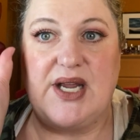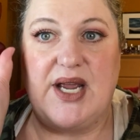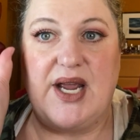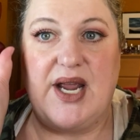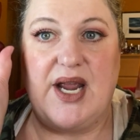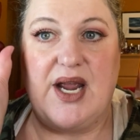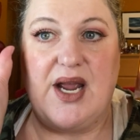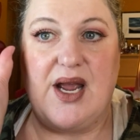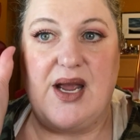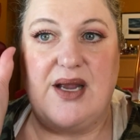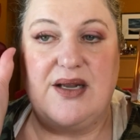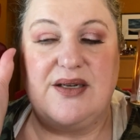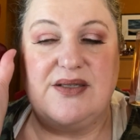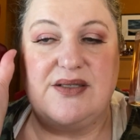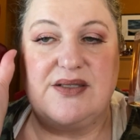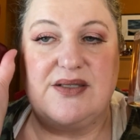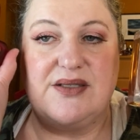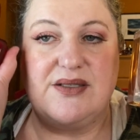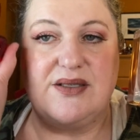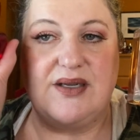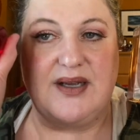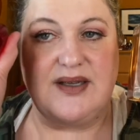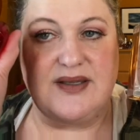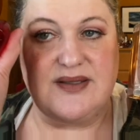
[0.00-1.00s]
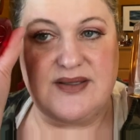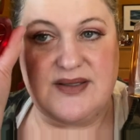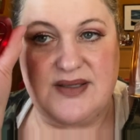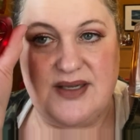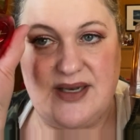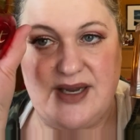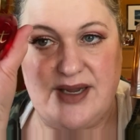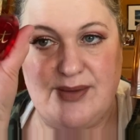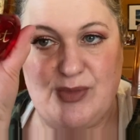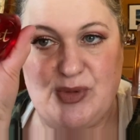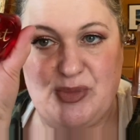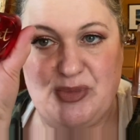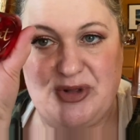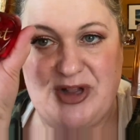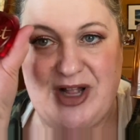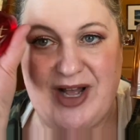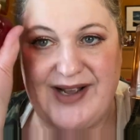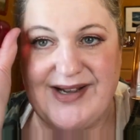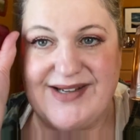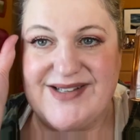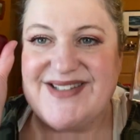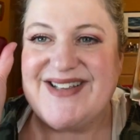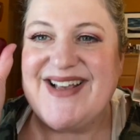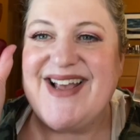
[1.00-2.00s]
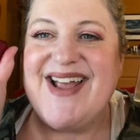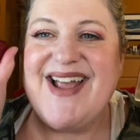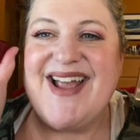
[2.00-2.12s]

and as the name implies,